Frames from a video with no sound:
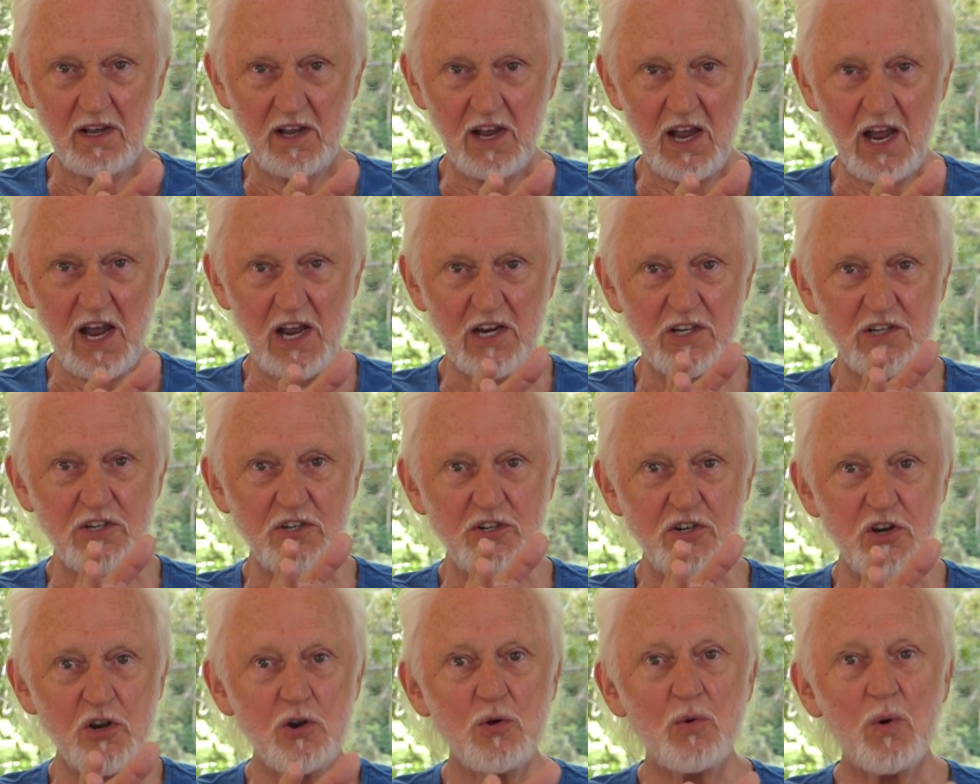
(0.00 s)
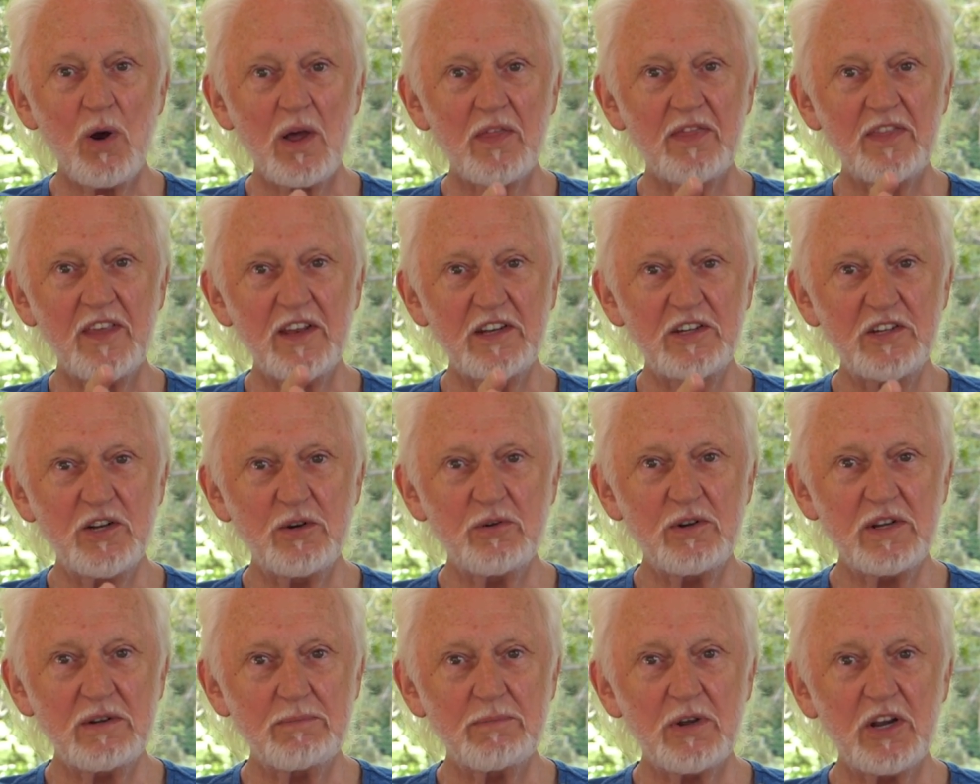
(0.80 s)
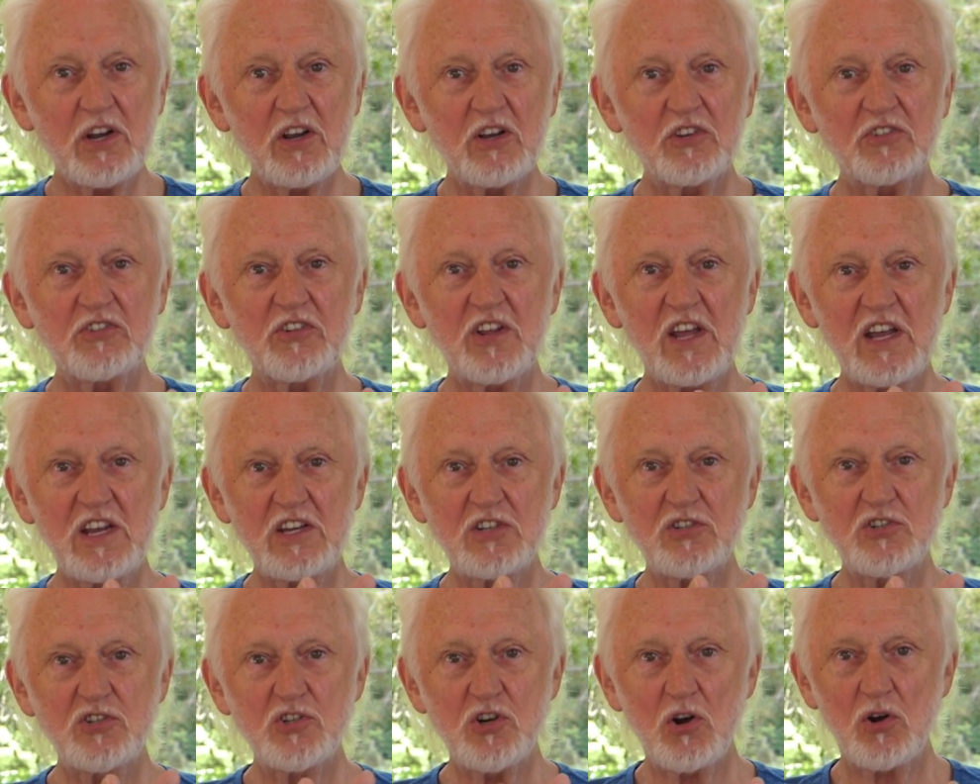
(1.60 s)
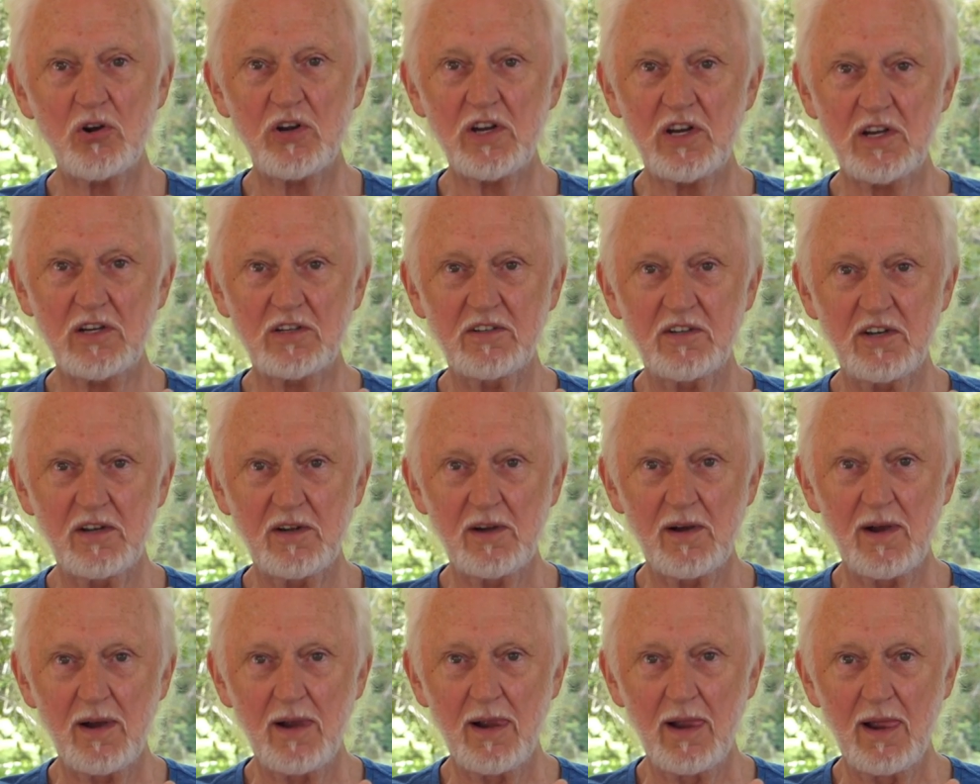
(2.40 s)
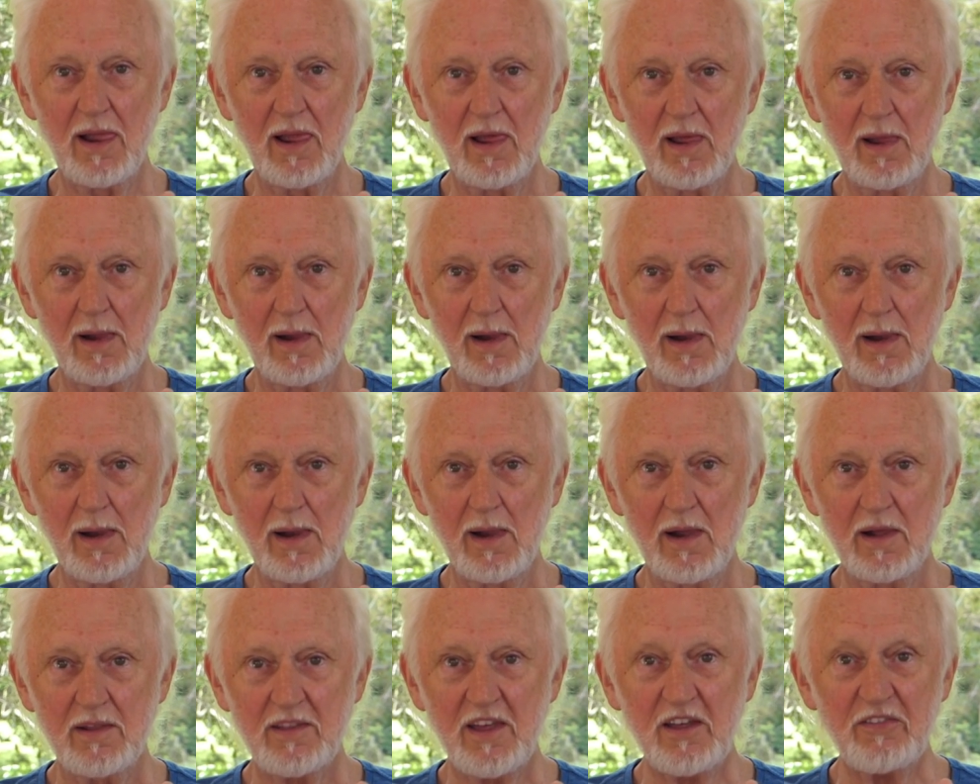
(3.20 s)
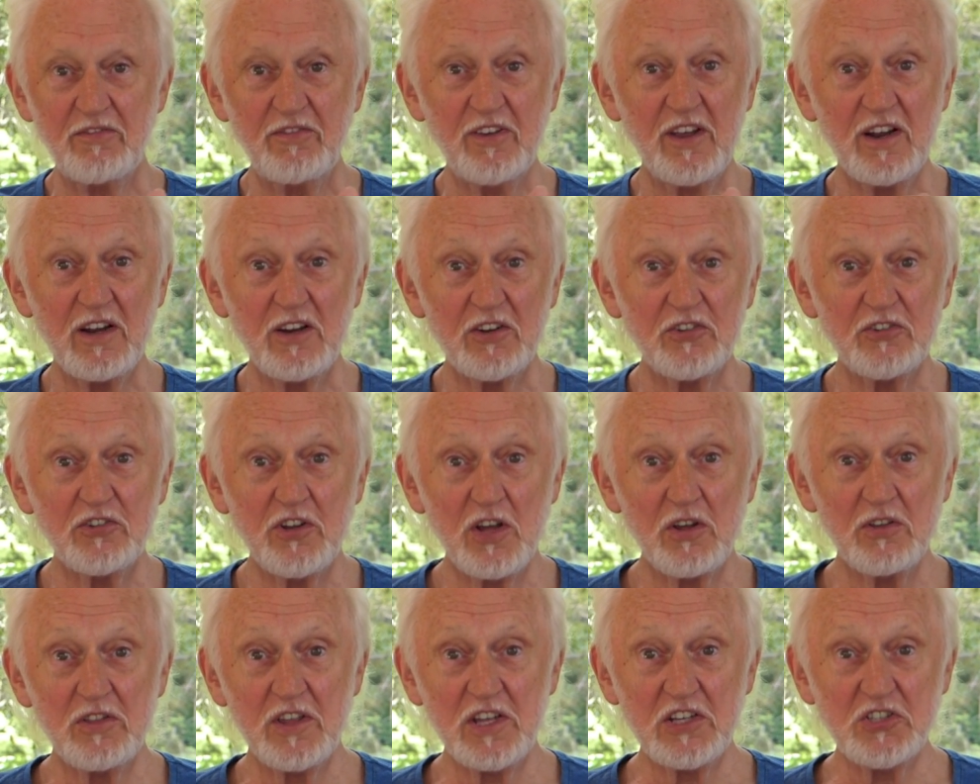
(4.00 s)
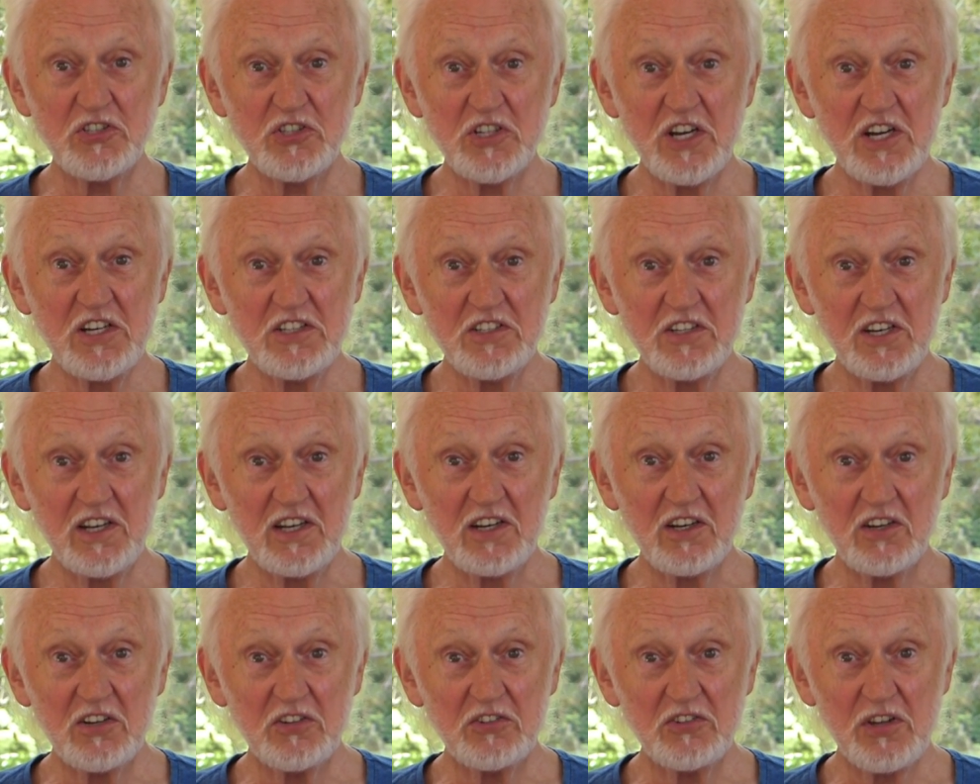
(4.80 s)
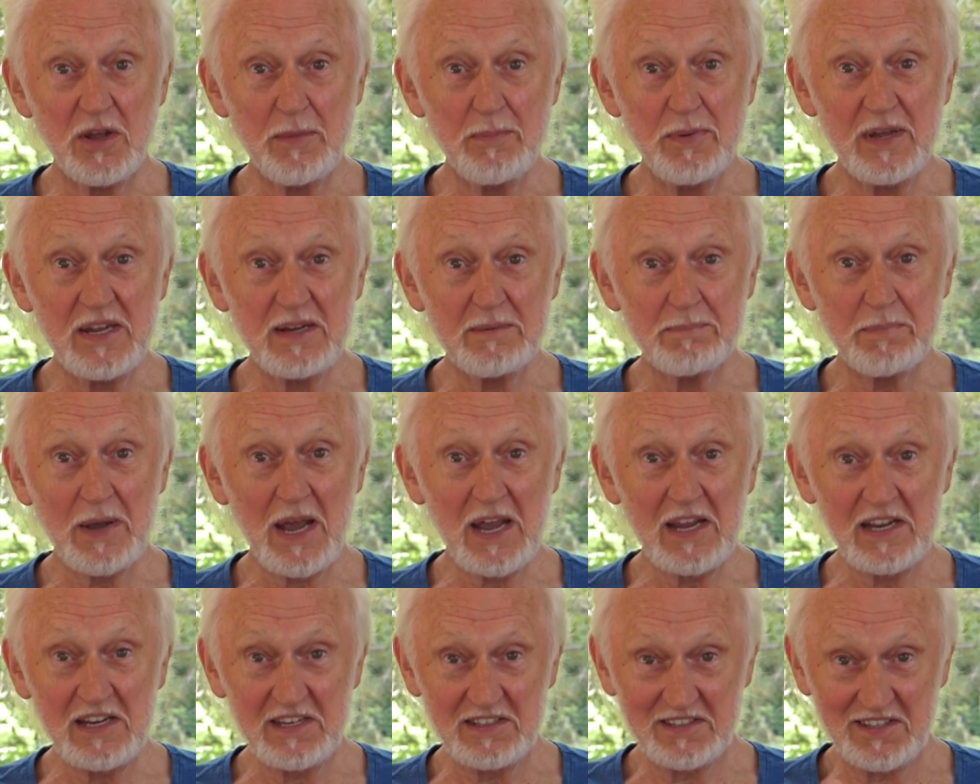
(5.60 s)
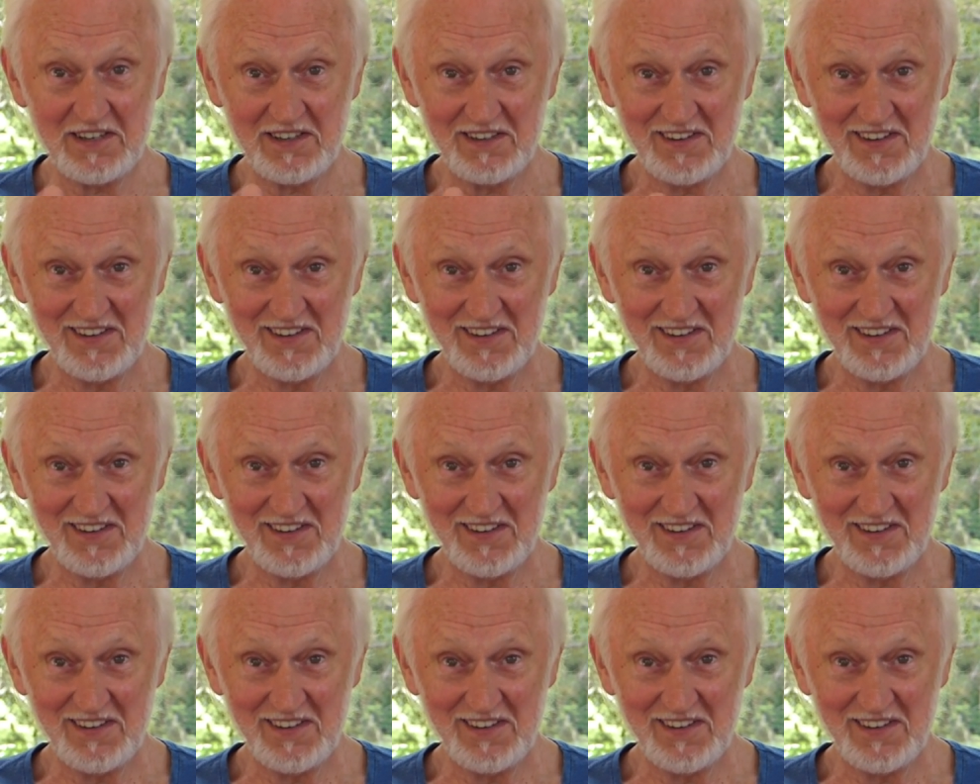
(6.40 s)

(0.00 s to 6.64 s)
and do what they're doing because they enjoy it, they feel as though they're cheating because they're being paid.